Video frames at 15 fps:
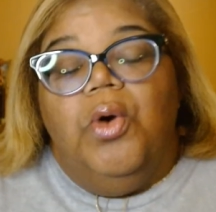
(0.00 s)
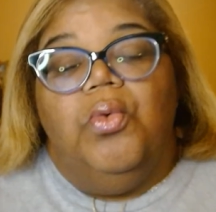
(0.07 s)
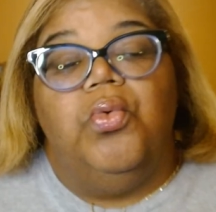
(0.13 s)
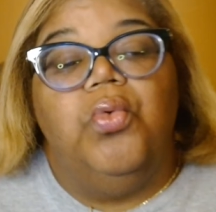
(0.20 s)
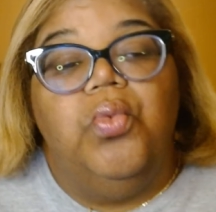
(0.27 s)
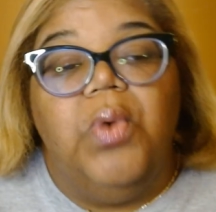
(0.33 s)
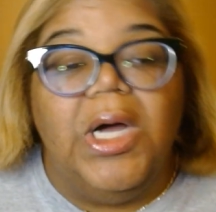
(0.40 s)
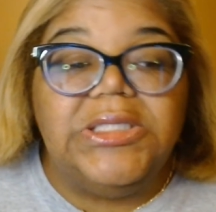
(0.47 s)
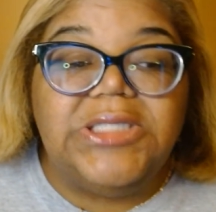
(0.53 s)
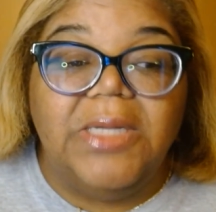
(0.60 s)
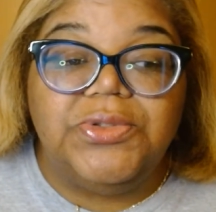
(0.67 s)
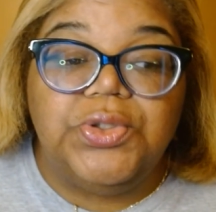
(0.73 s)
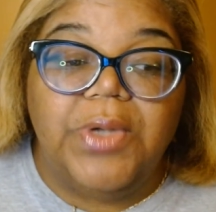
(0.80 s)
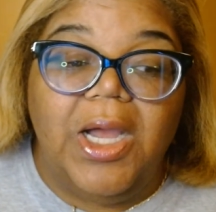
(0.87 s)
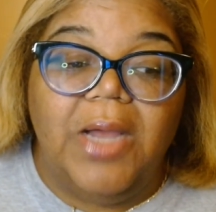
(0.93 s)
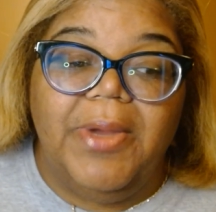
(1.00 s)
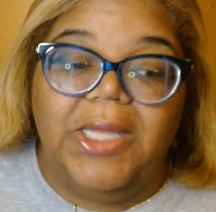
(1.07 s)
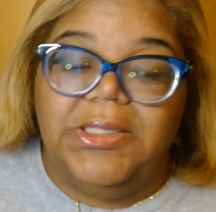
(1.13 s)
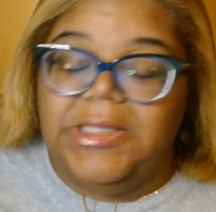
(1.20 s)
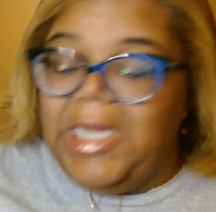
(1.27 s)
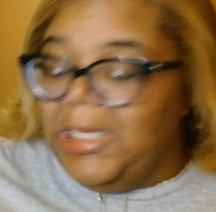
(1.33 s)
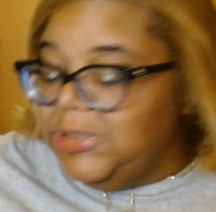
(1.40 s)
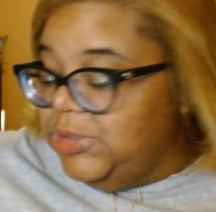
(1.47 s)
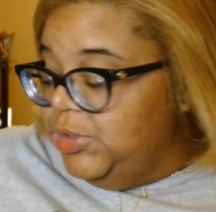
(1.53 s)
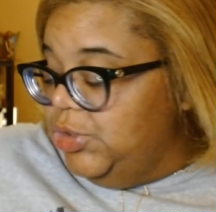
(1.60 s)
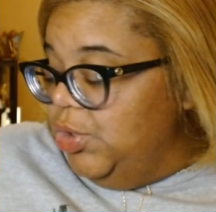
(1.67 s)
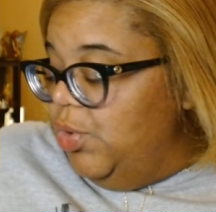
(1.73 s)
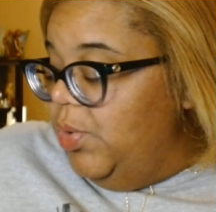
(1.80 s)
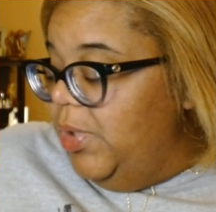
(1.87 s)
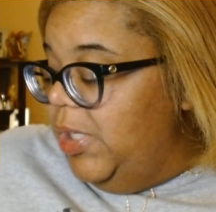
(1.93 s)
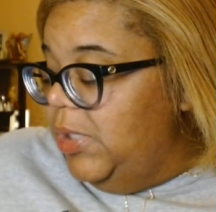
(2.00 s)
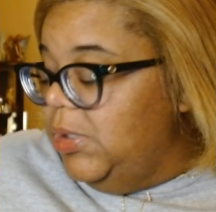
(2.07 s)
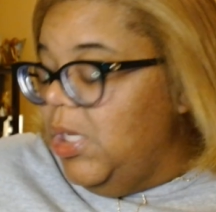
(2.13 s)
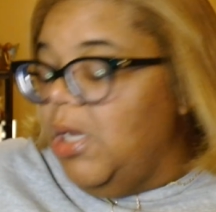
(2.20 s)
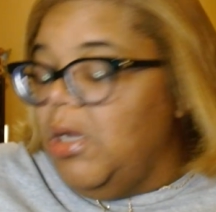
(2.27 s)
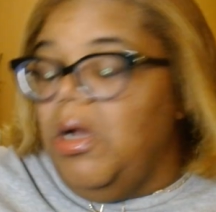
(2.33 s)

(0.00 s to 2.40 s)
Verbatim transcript: What's up, tribe? How you guys doing?